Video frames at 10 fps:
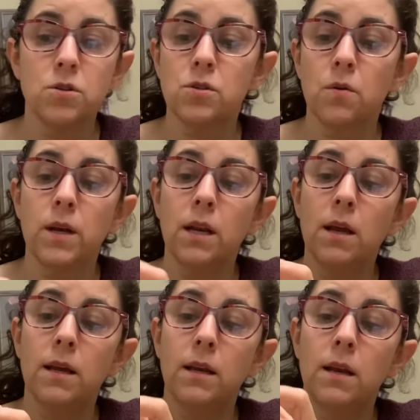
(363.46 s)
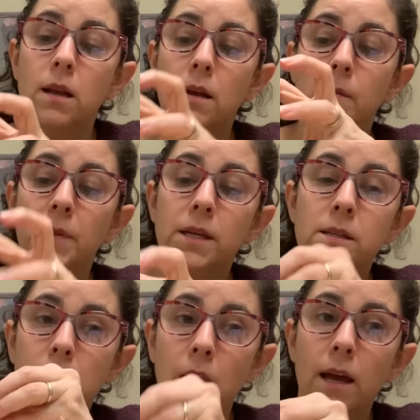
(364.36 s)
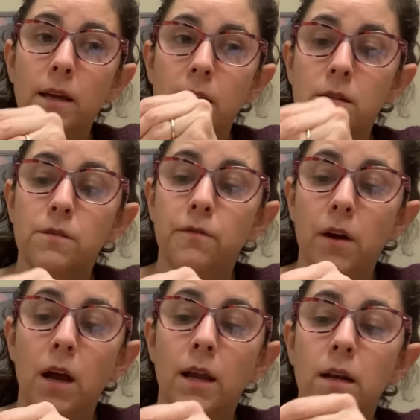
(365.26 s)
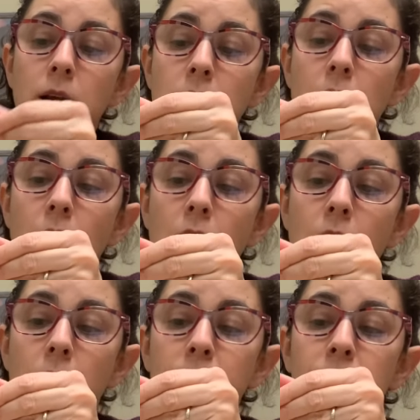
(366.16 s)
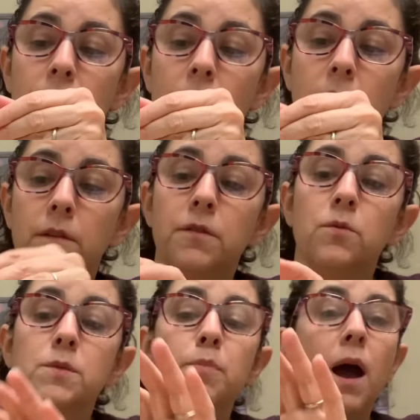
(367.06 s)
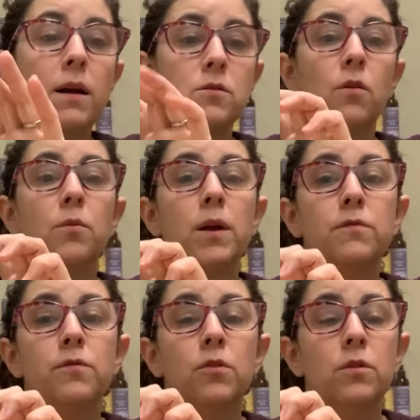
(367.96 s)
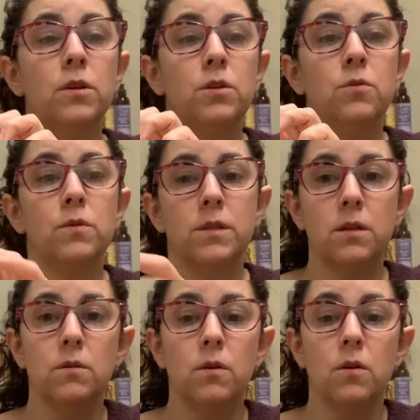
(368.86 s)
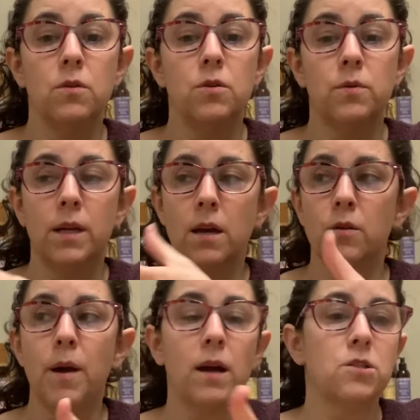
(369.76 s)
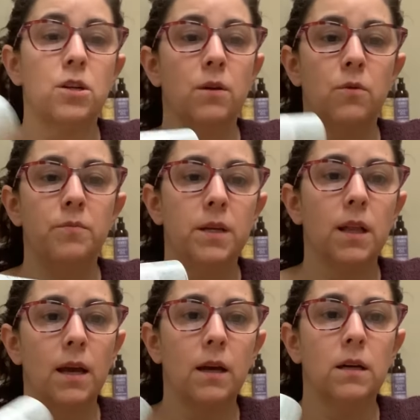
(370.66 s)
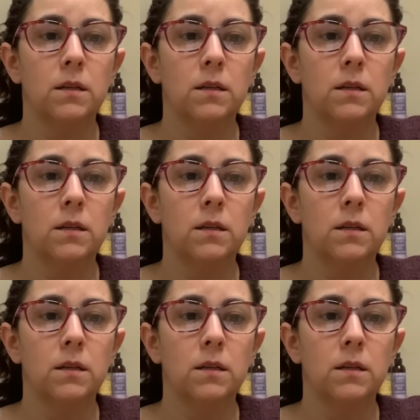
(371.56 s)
so it's clay. It's fine. And if it was packed all the way full, you would get your package and it would be like